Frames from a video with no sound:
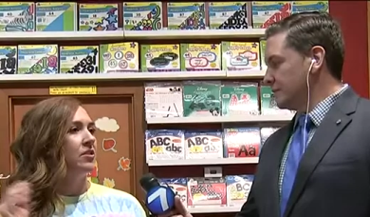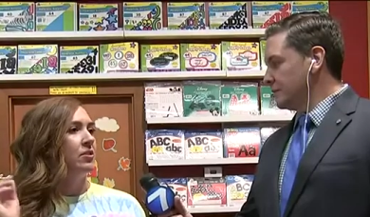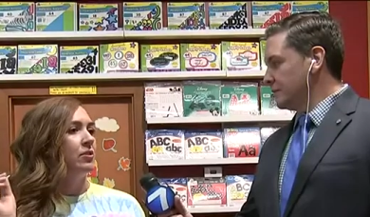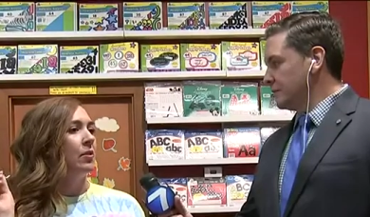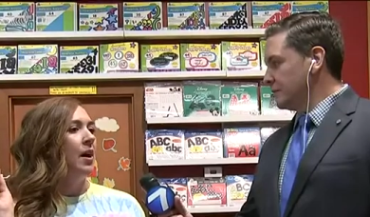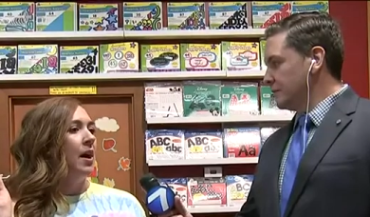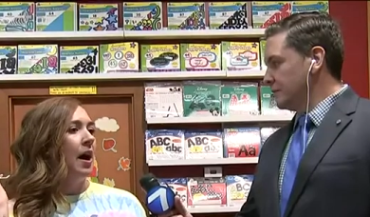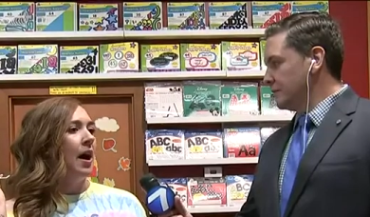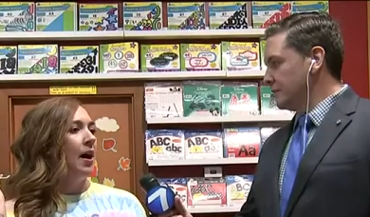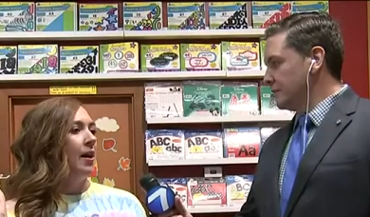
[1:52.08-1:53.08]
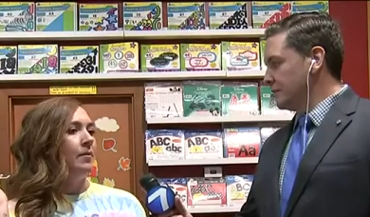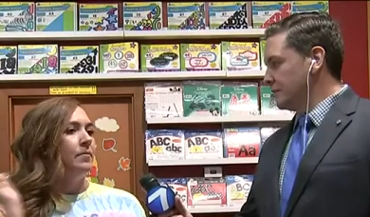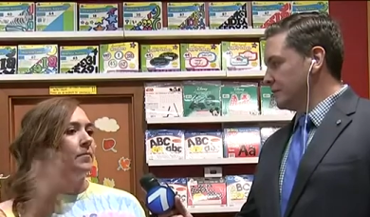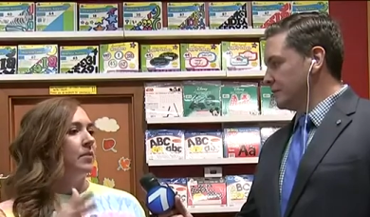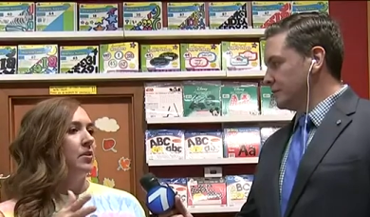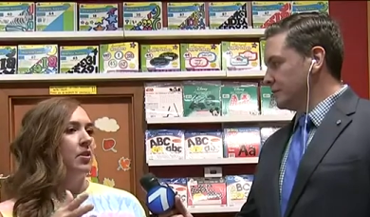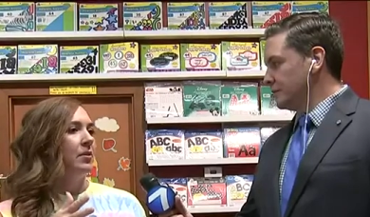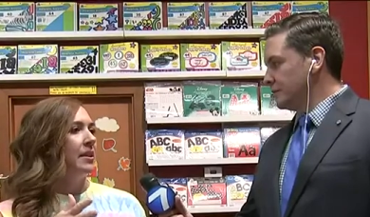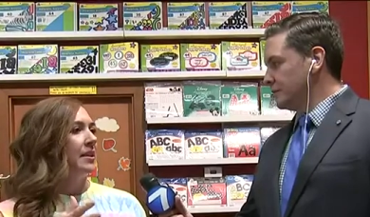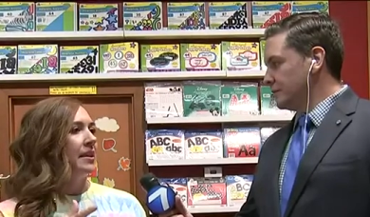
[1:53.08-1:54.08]
Speaker 1: to, you
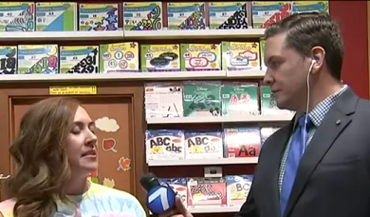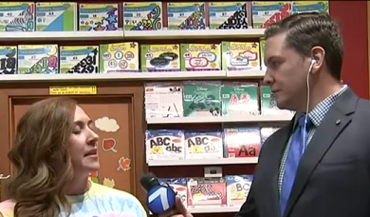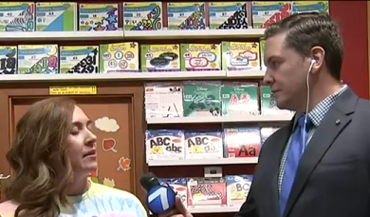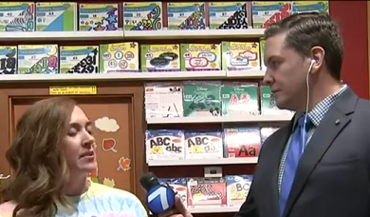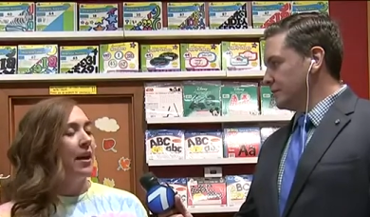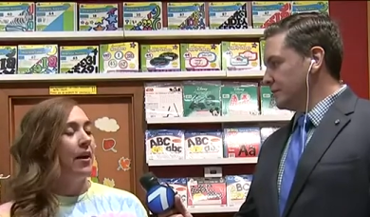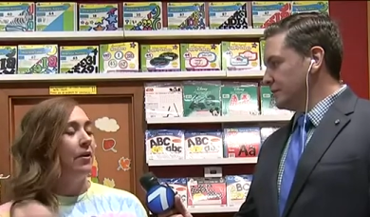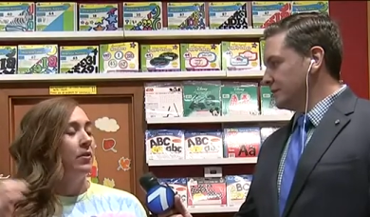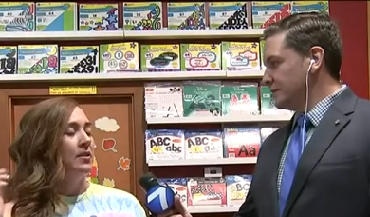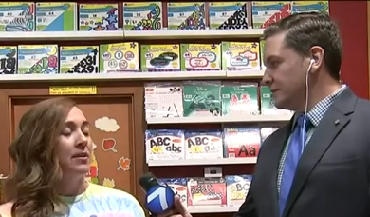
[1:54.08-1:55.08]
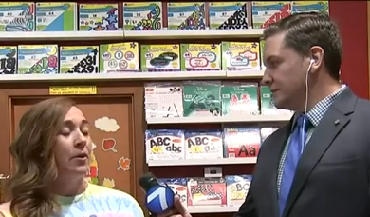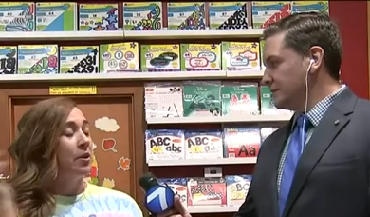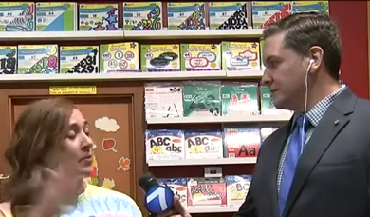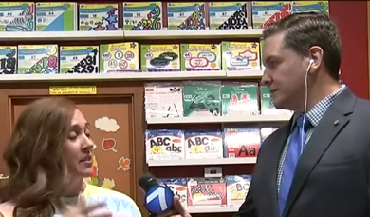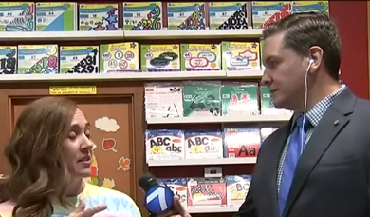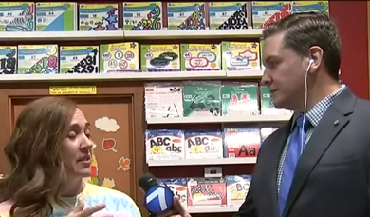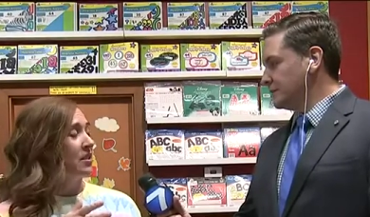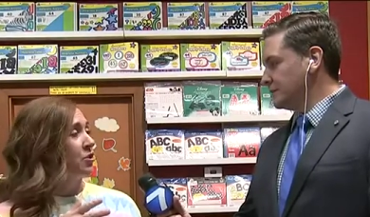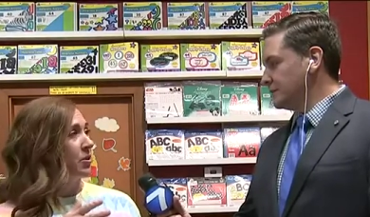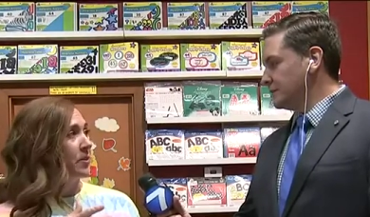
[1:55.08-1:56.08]
know, get the kids downtown. Some other
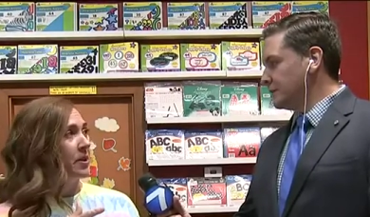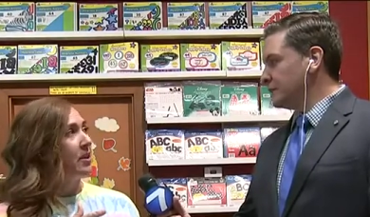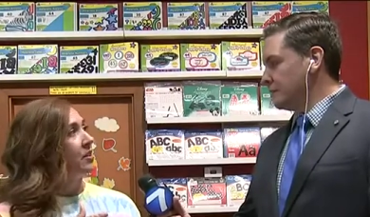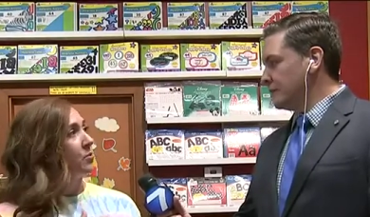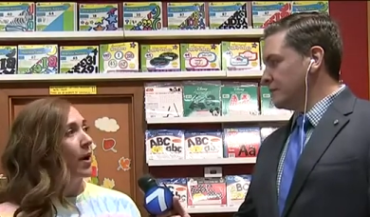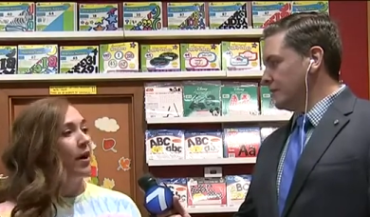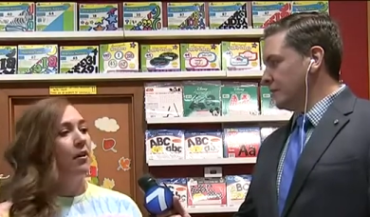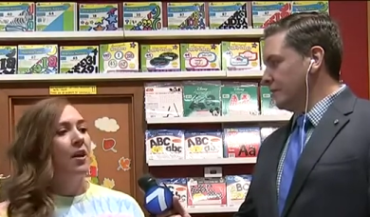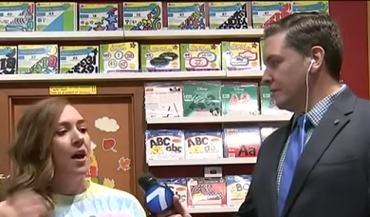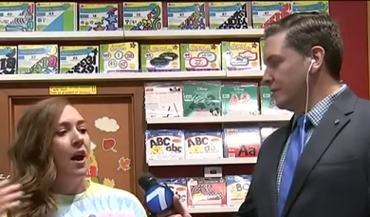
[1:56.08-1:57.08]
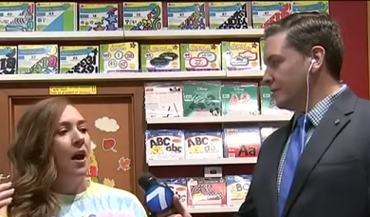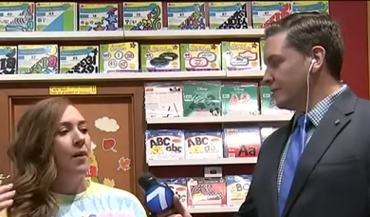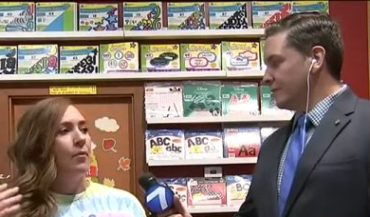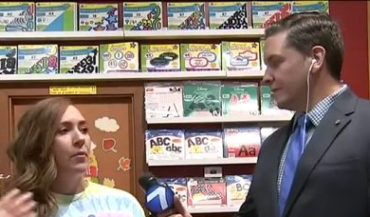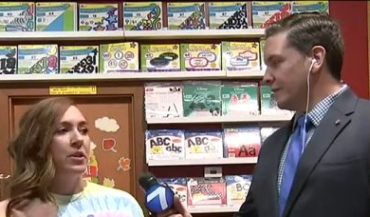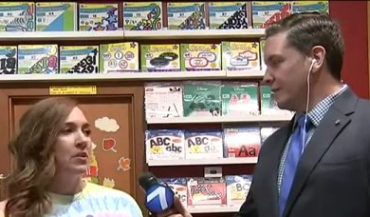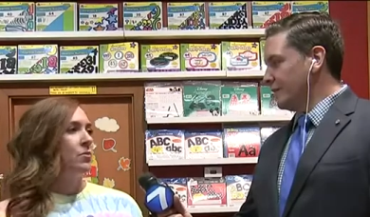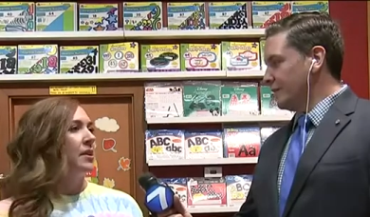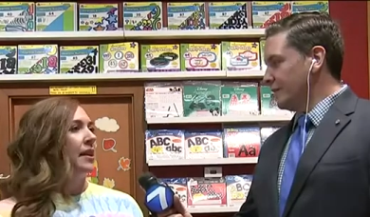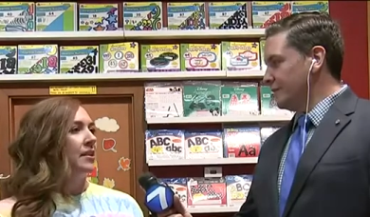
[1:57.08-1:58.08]
businesses contributed as well, but we
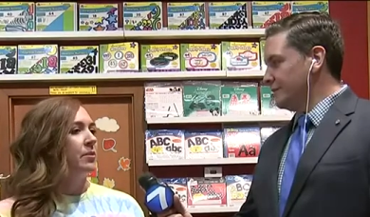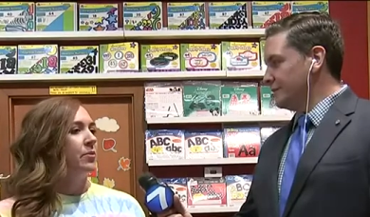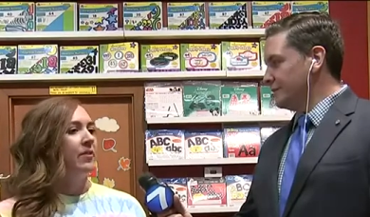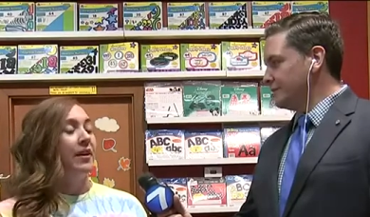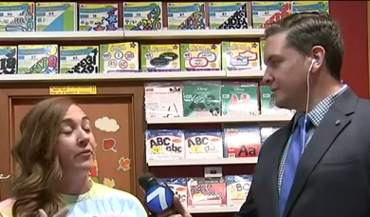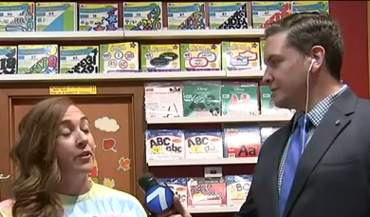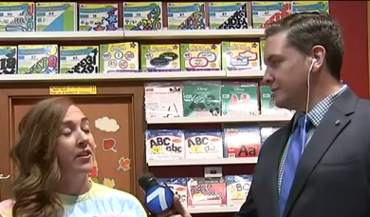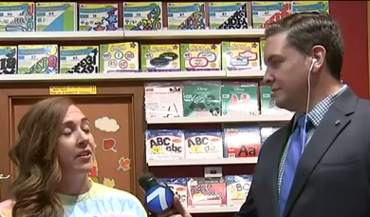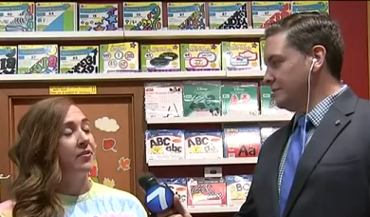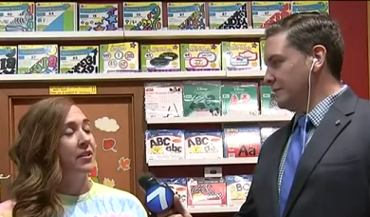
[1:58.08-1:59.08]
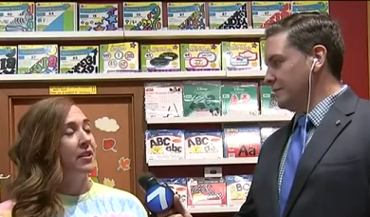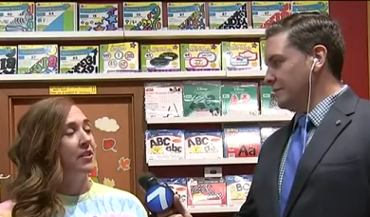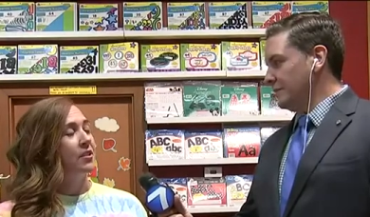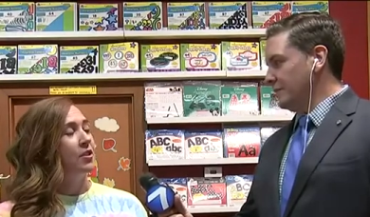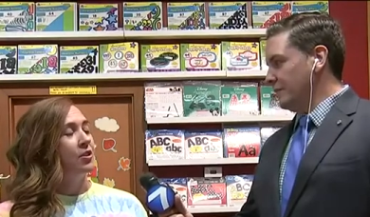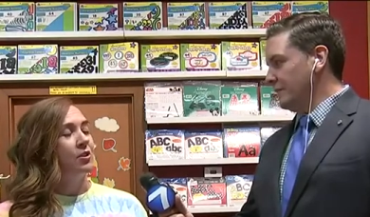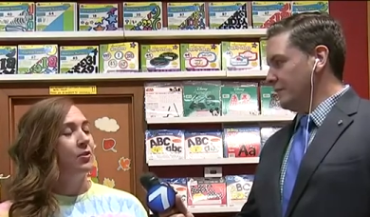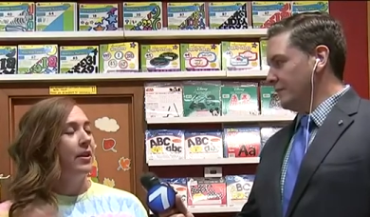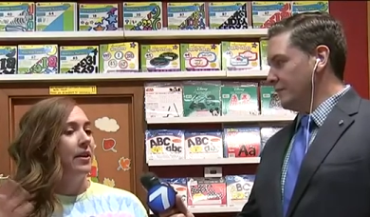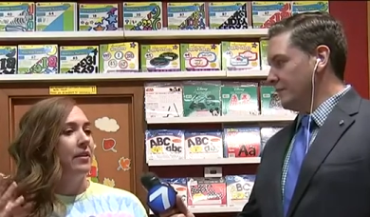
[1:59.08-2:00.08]
just really like to provide free things for the kids to
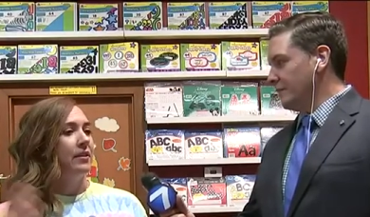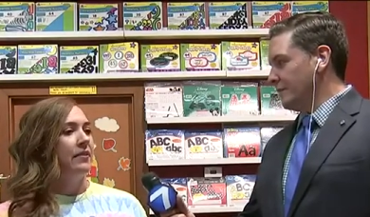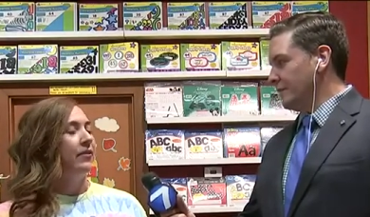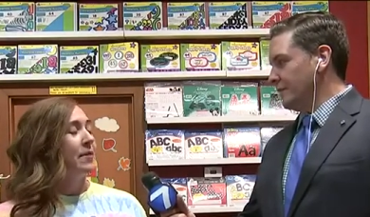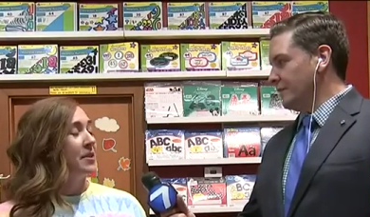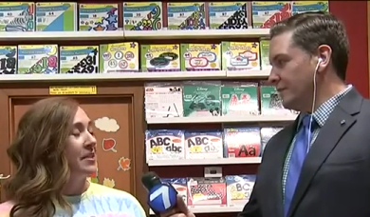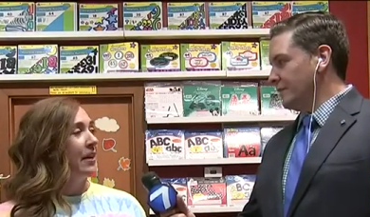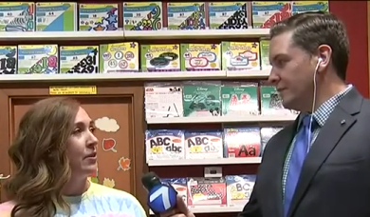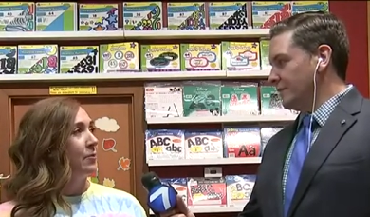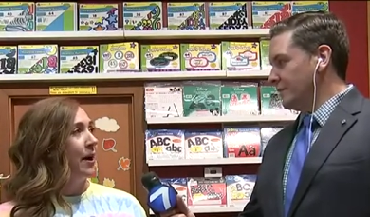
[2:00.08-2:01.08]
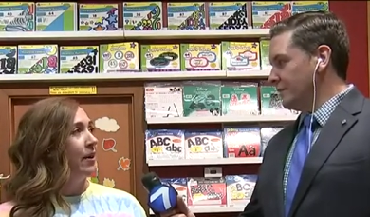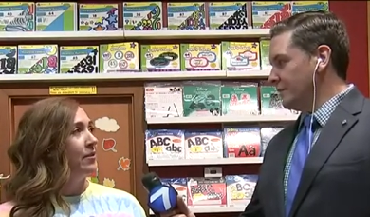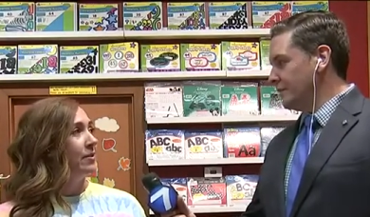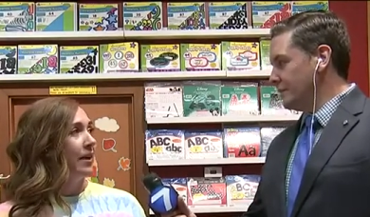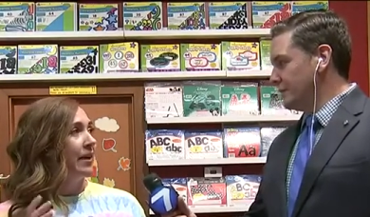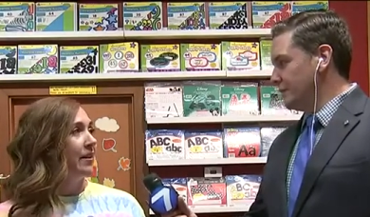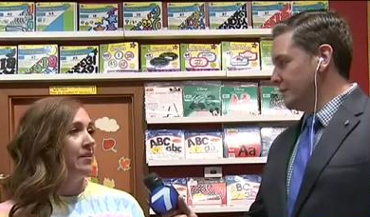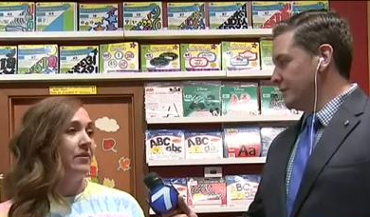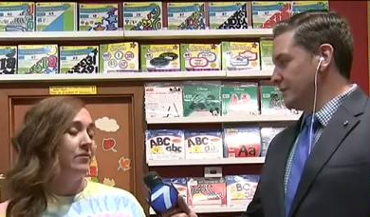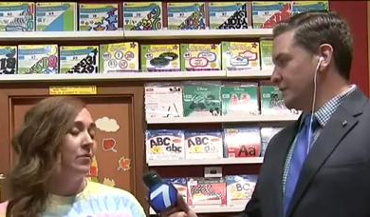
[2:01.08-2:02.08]
do and get families out and about.
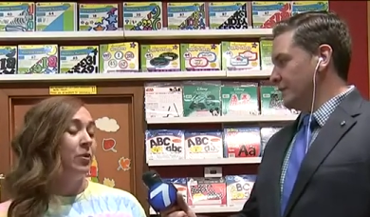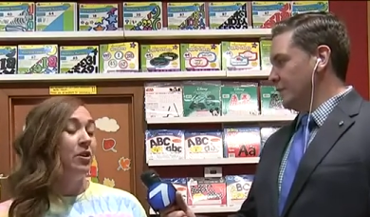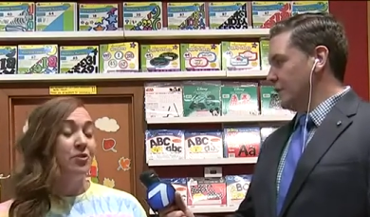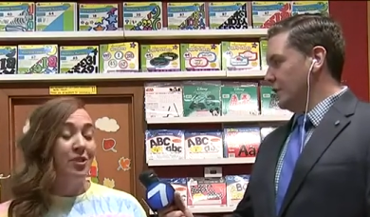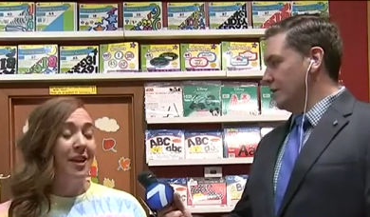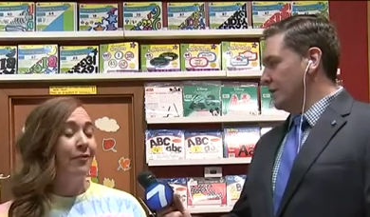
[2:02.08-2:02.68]
And we usually